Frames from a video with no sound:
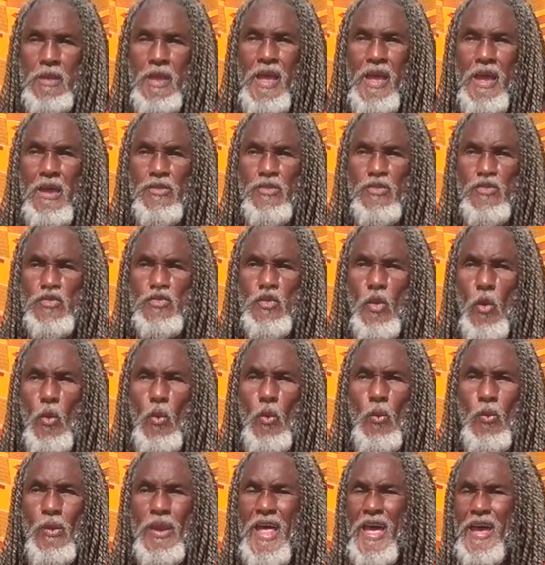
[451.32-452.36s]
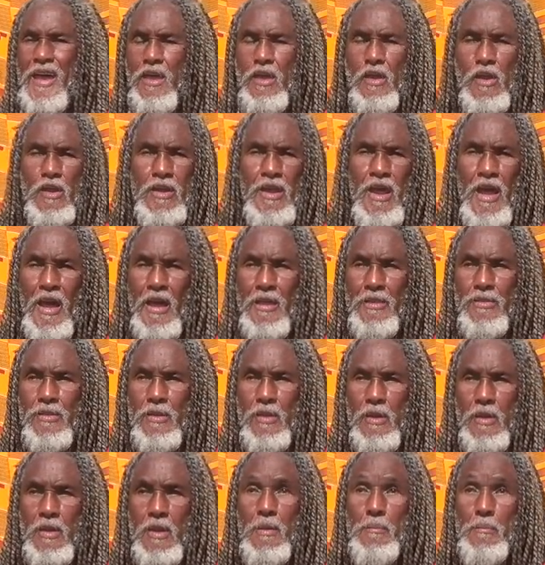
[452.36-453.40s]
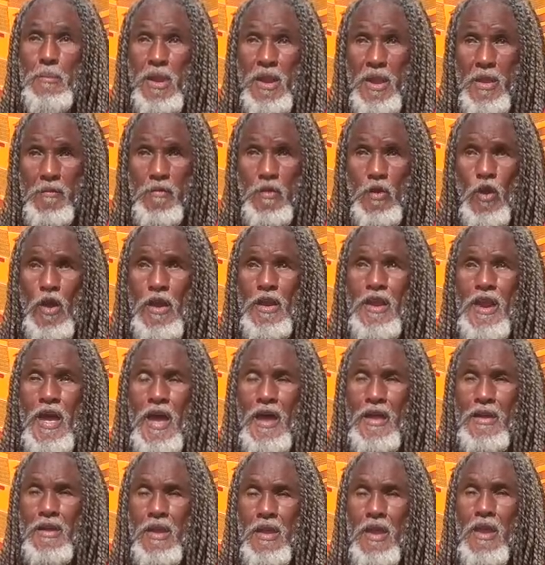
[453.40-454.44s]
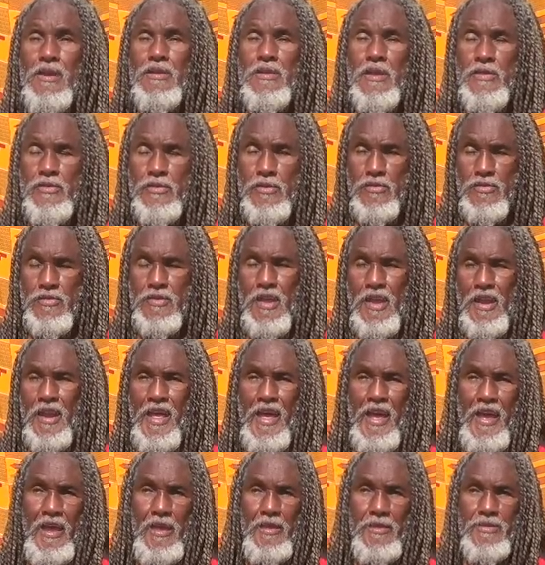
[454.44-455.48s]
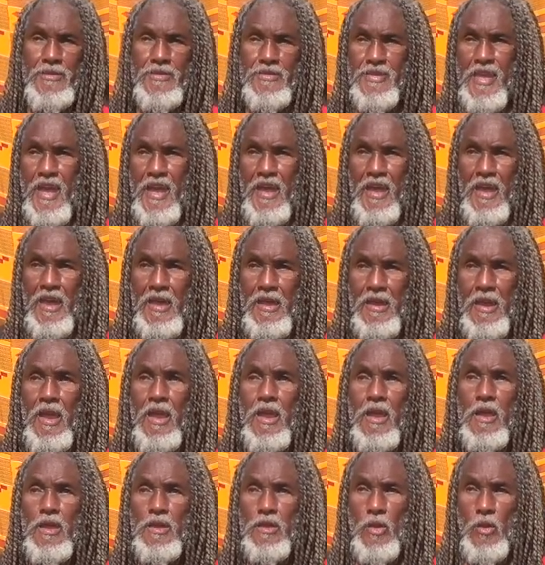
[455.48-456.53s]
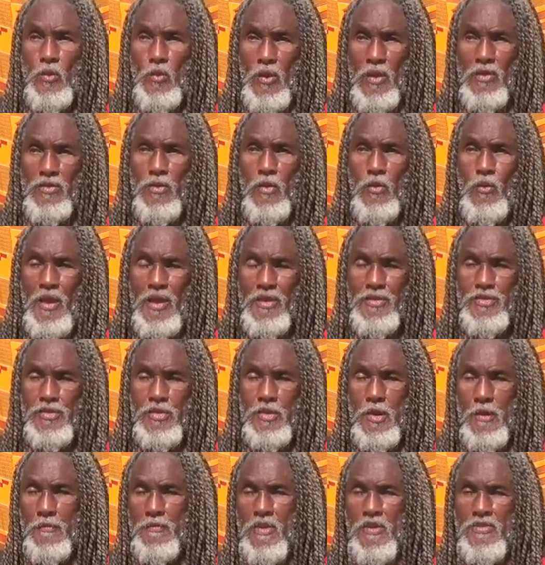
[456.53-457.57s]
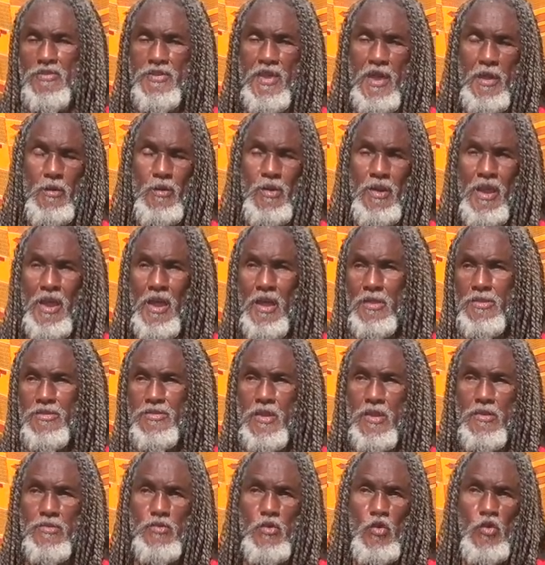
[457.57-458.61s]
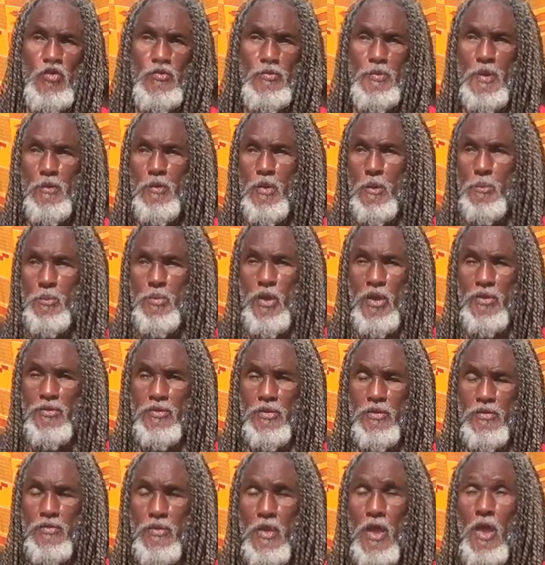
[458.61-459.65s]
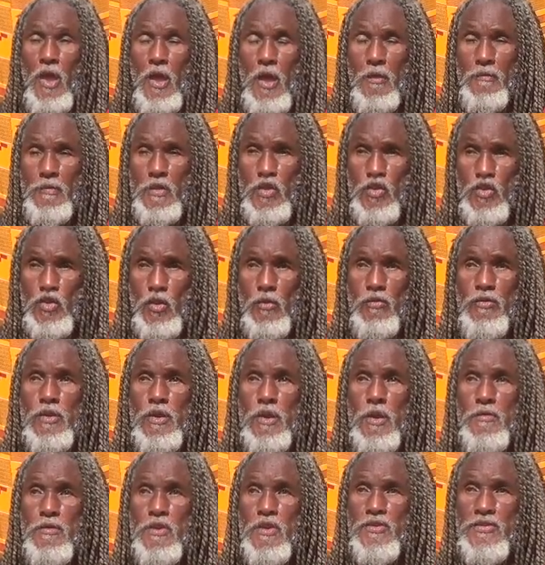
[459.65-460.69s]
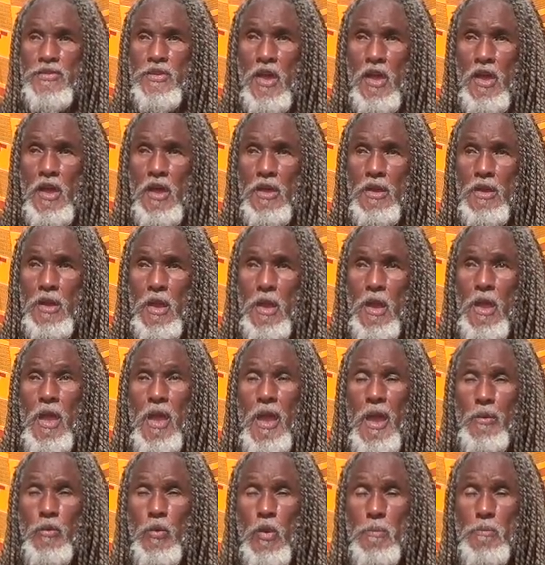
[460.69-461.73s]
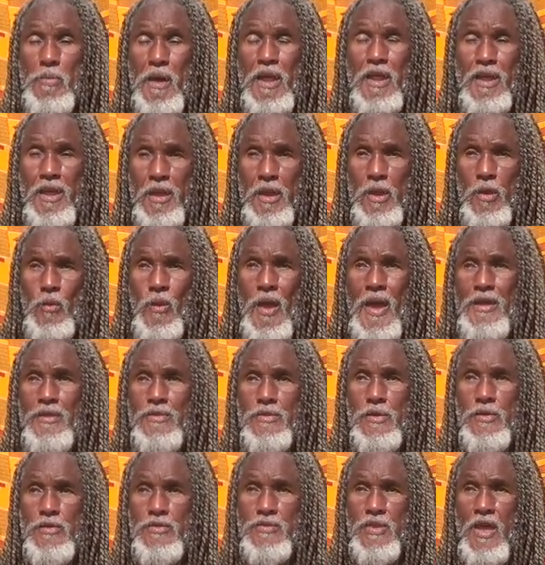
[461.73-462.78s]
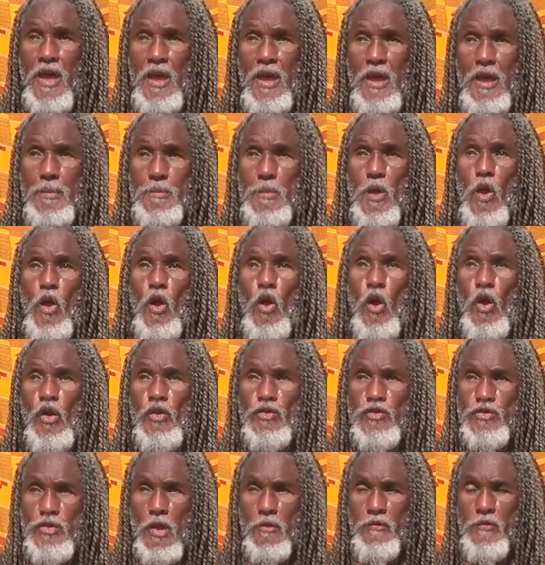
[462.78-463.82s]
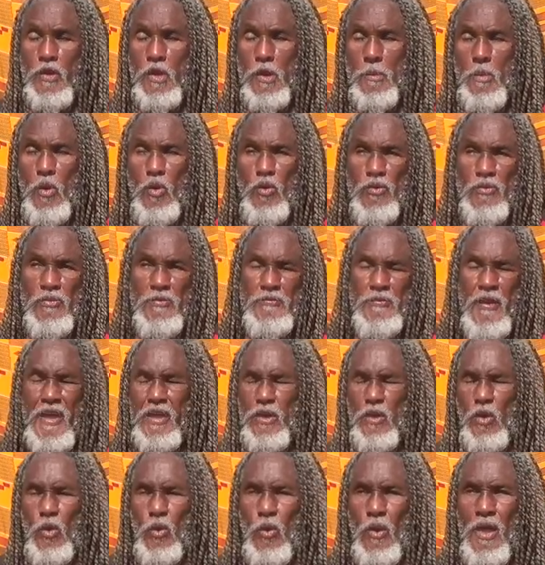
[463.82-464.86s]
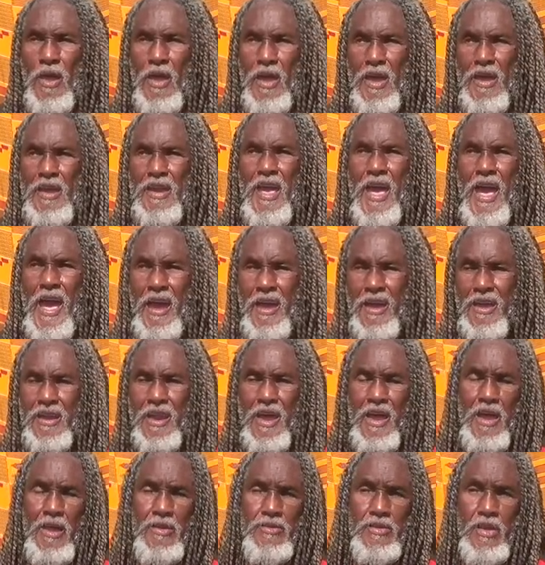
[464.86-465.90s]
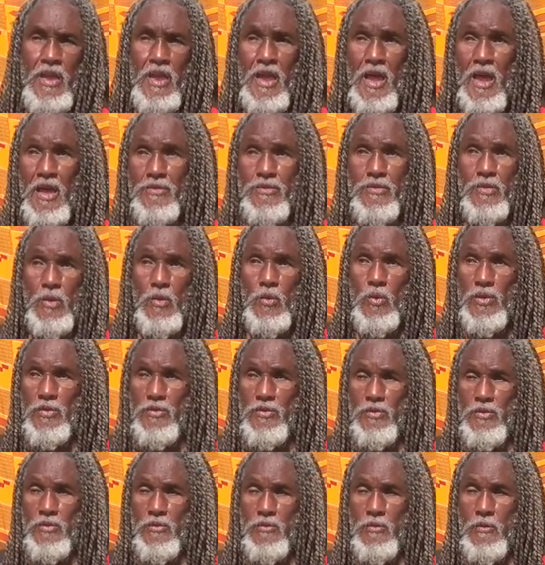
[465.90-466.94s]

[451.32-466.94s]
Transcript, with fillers: And so, like it or not, believe it or not, this is the last stand in the resurrection of the sacred ancestral spirit presence of the children of the sun. And we better get it right this time or suffer the most fatal and agonizing consequences.